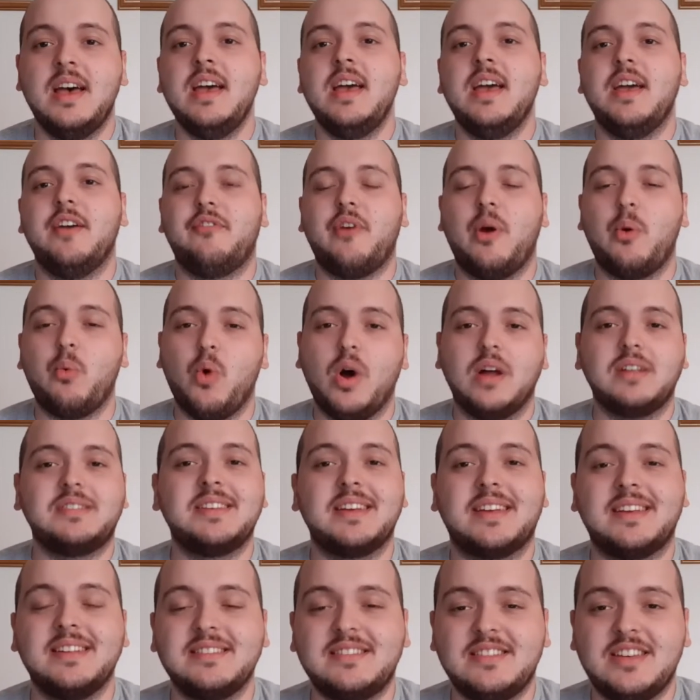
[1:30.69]
If I want to
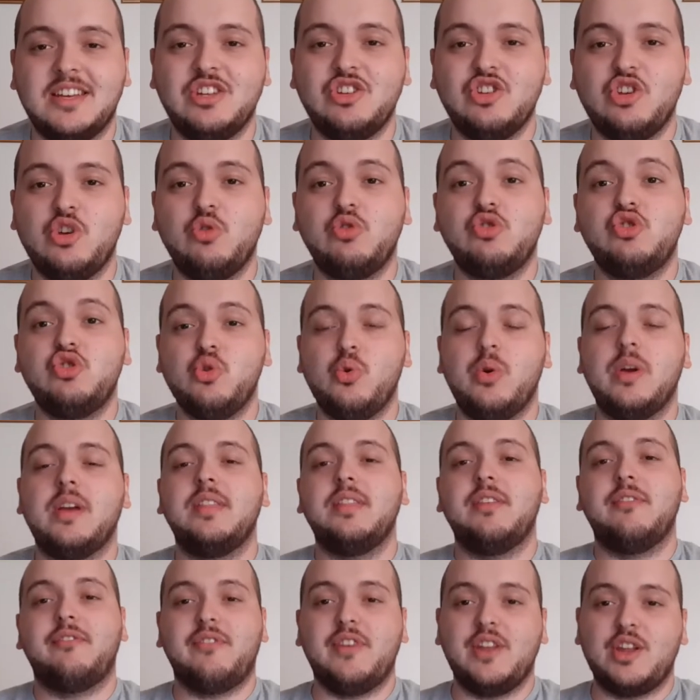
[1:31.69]
continue doing
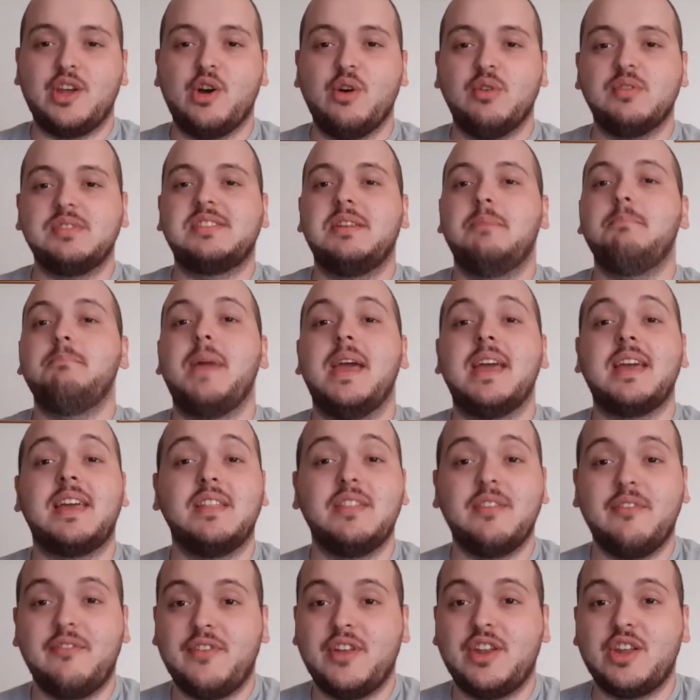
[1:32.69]
the videos and making
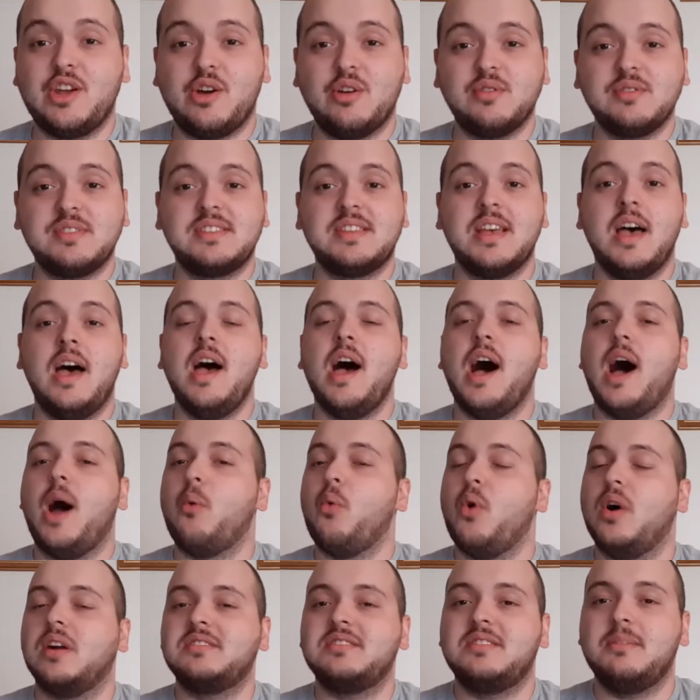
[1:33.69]
the videos, I
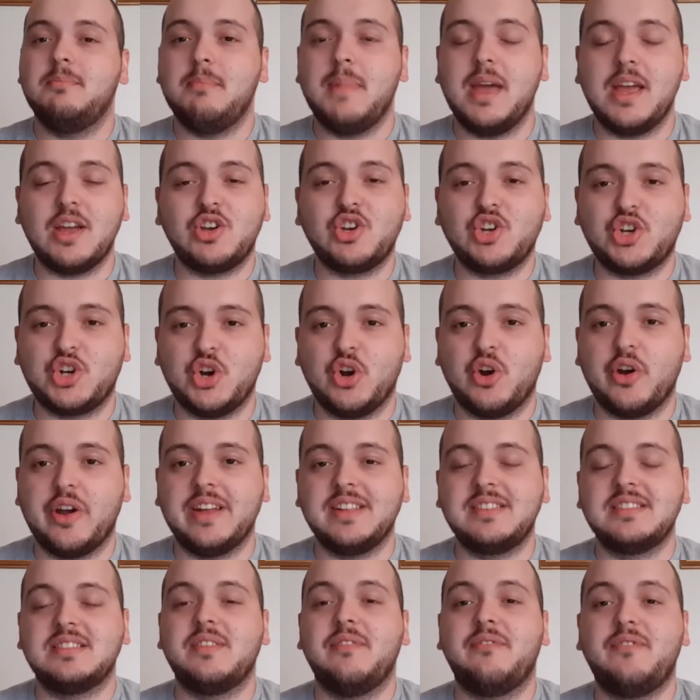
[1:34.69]
want to make sure
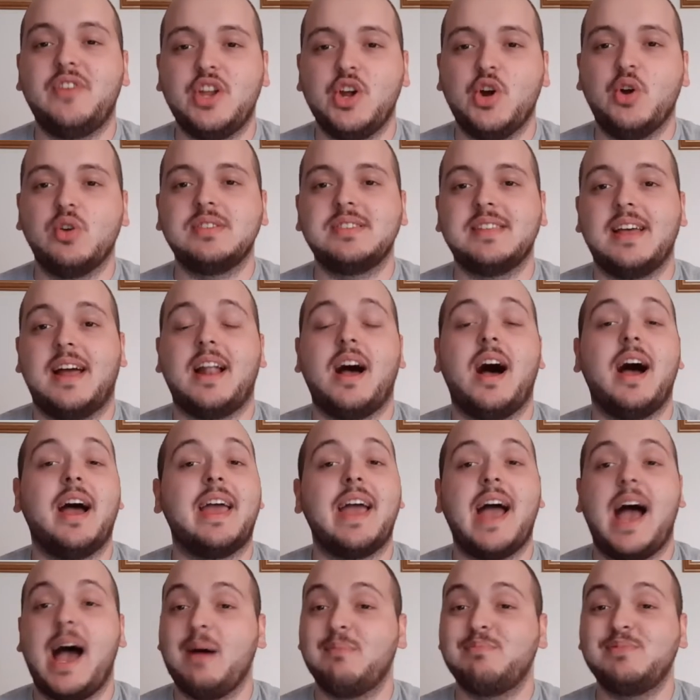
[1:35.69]
it's the videos that I
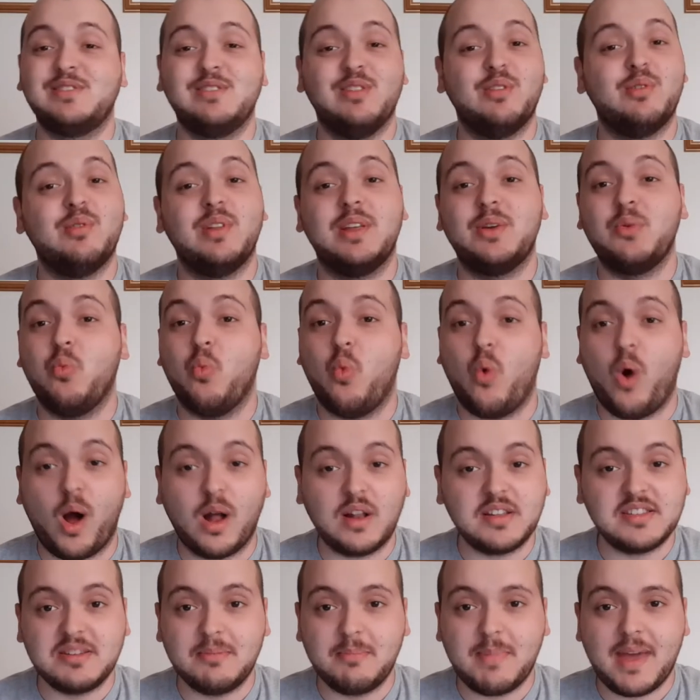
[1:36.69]
absolutely
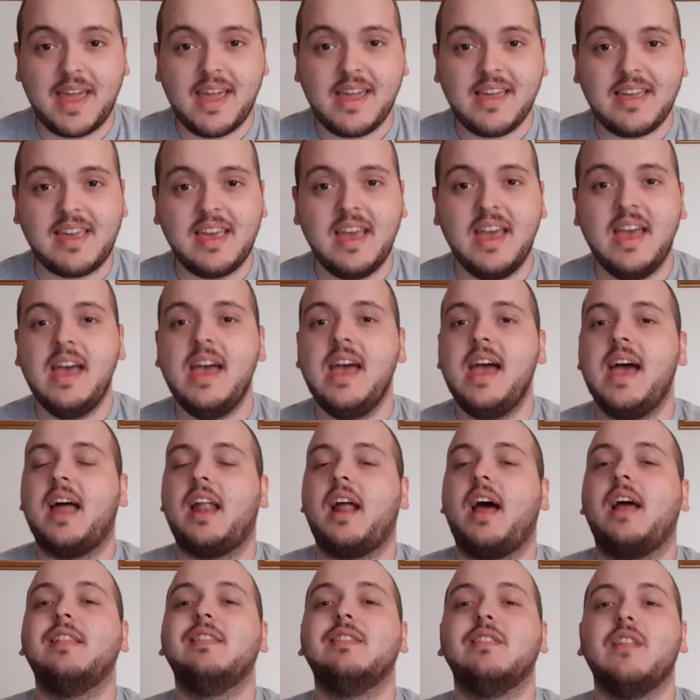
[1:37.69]
want to make and
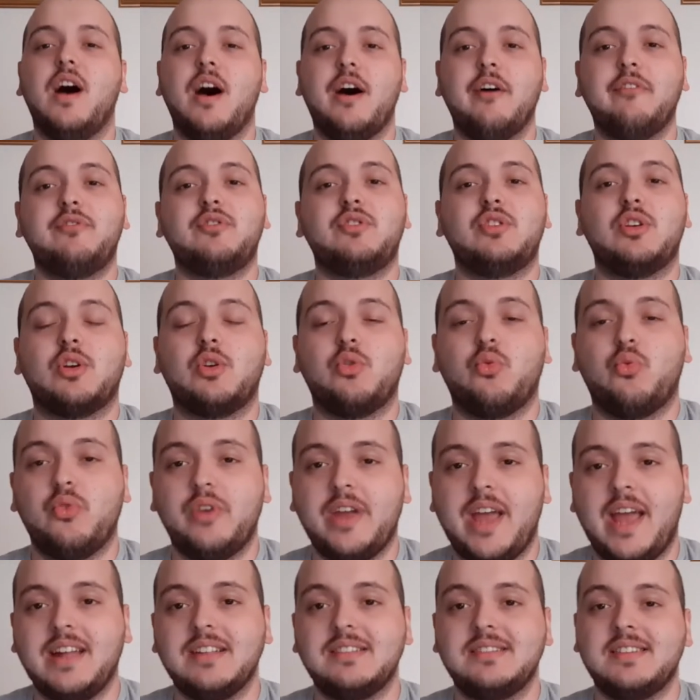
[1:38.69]
I love to
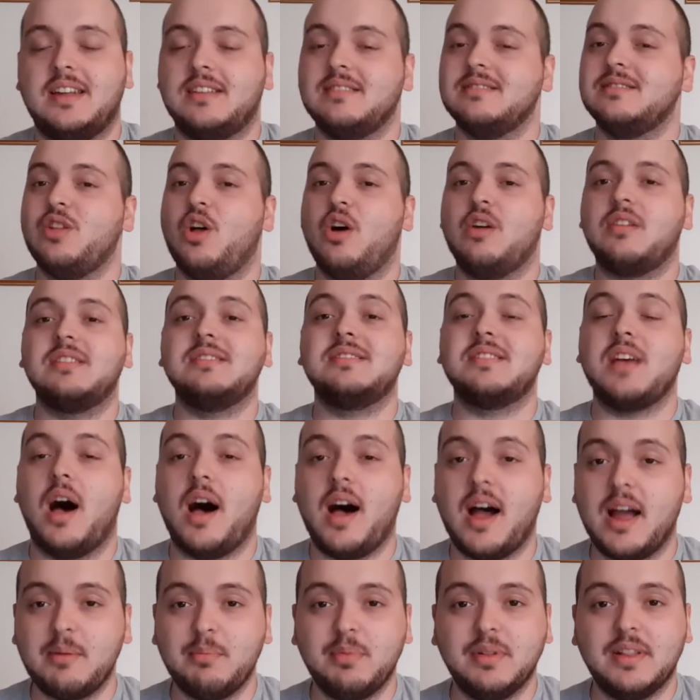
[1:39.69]
create. And as long as
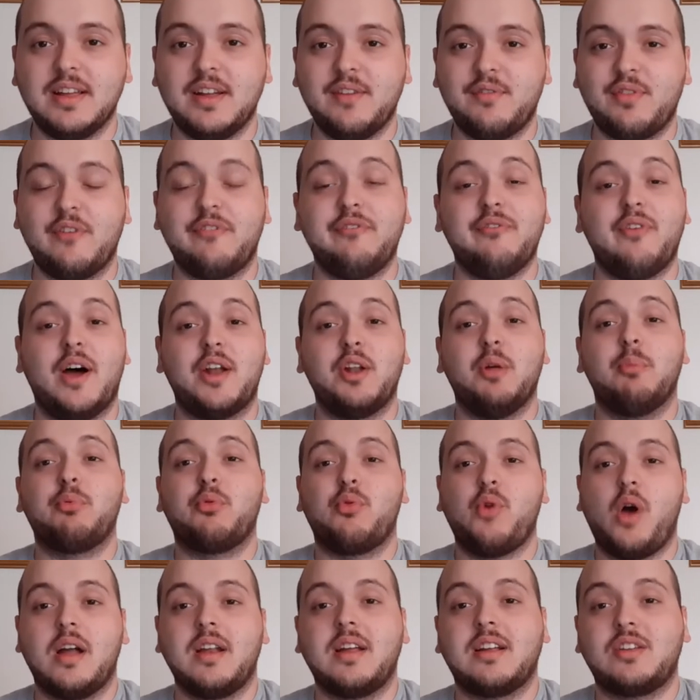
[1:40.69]
I believe the final
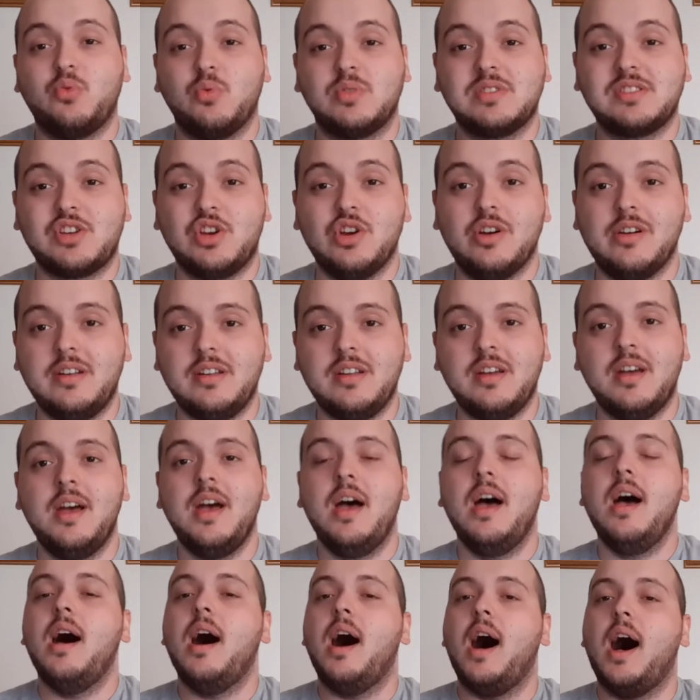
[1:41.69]
product was good,
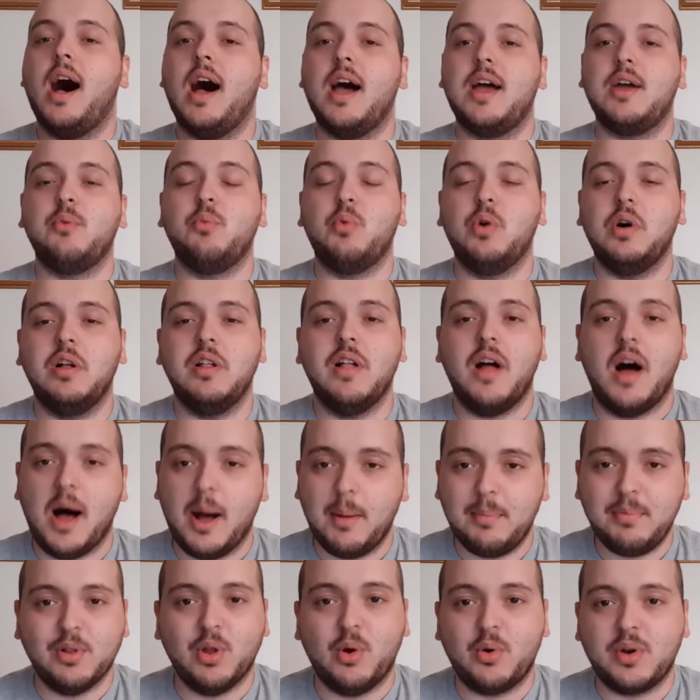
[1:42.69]
I will
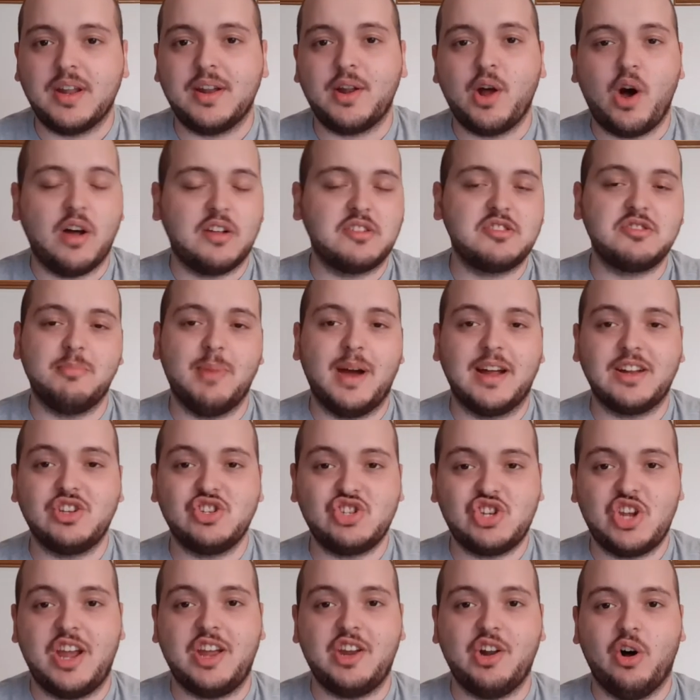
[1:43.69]
upload it onto my
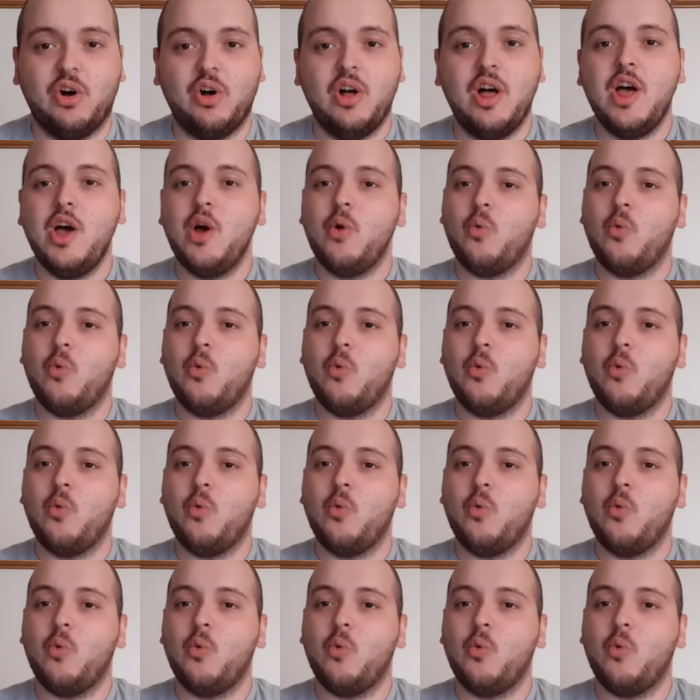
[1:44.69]
channel.